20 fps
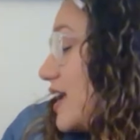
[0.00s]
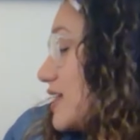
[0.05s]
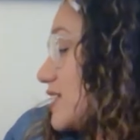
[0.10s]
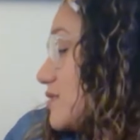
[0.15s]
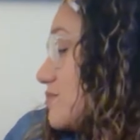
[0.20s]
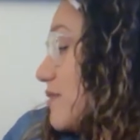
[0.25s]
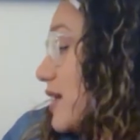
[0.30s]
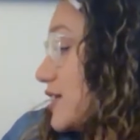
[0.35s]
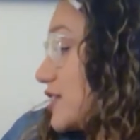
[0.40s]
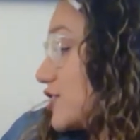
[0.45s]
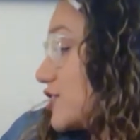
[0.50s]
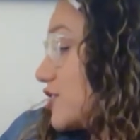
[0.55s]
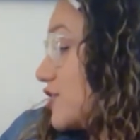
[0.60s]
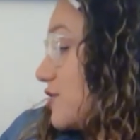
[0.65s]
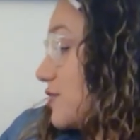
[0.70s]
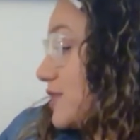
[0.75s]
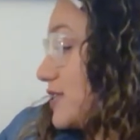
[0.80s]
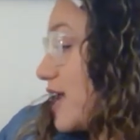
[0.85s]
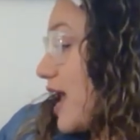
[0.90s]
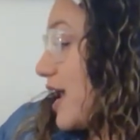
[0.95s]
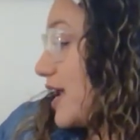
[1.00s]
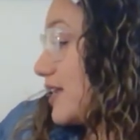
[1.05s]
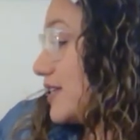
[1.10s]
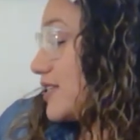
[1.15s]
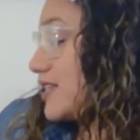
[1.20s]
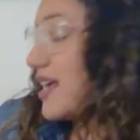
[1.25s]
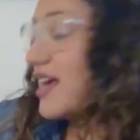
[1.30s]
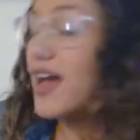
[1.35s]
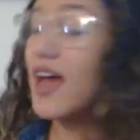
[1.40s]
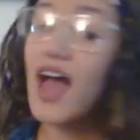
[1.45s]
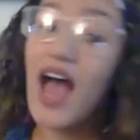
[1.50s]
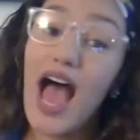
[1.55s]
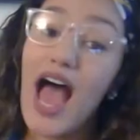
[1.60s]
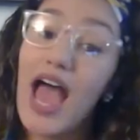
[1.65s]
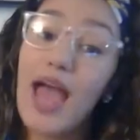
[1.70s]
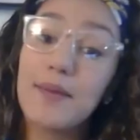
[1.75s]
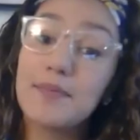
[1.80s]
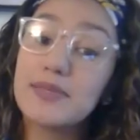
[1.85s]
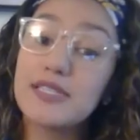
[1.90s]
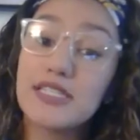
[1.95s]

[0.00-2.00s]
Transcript: is much too tight. I'm